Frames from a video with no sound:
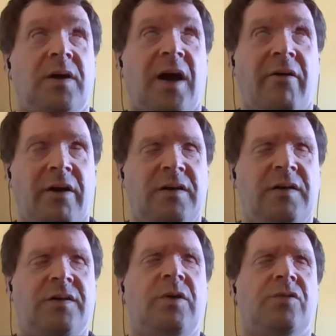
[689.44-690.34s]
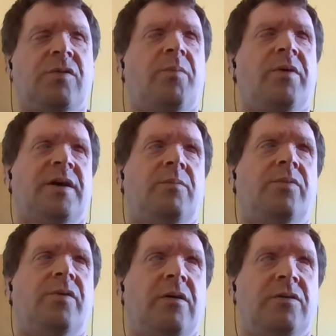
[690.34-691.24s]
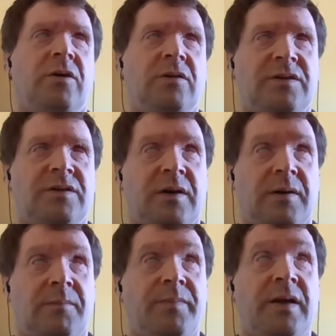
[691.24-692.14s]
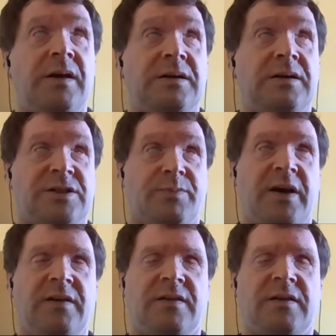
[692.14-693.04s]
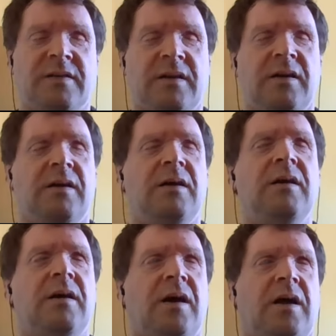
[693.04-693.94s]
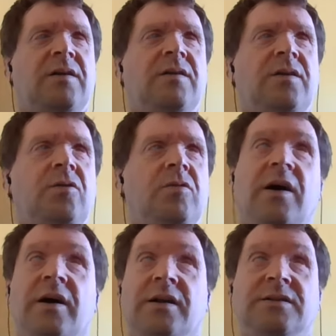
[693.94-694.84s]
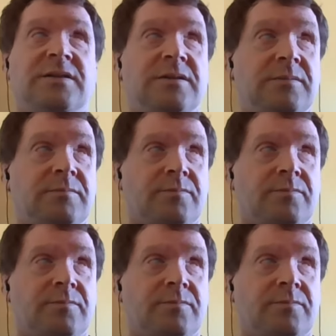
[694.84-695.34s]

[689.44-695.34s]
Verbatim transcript: characters which represent braille dots, spaces, and new lines.